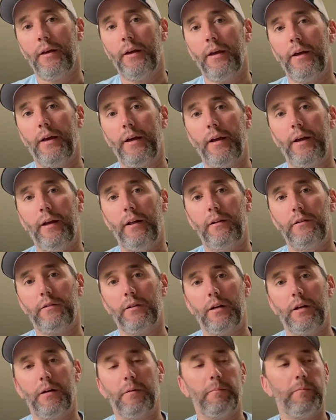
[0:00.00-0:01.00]
And
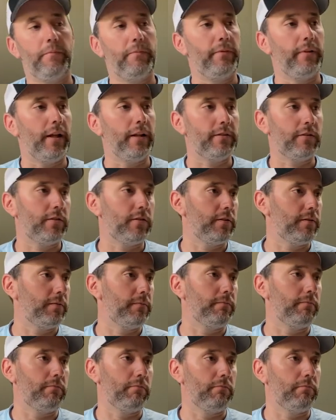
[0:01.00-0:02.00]
that's
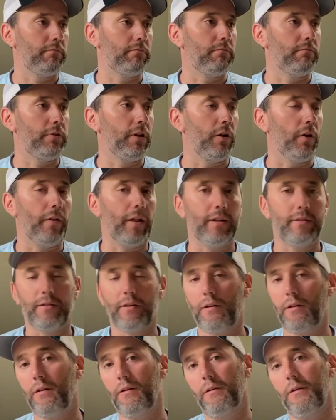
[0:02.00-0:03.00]
a
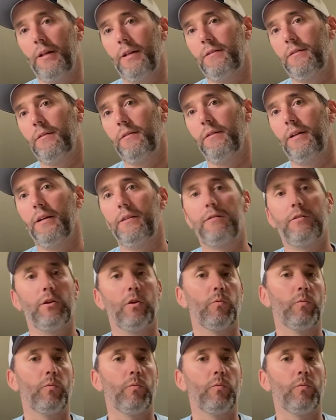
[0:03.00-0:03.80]
nice little